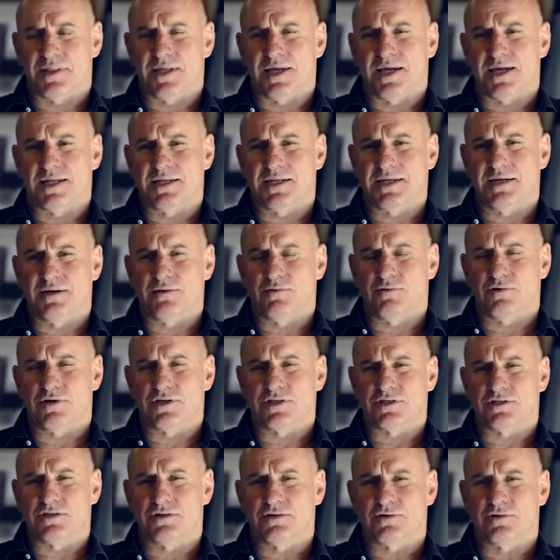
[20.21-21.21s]
And the idea
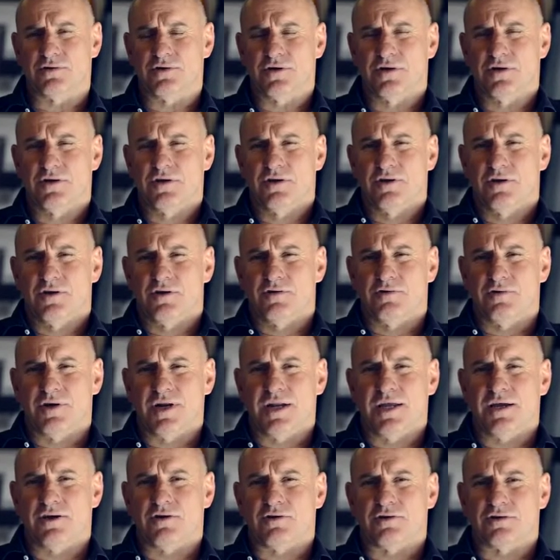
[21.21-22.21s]
was to really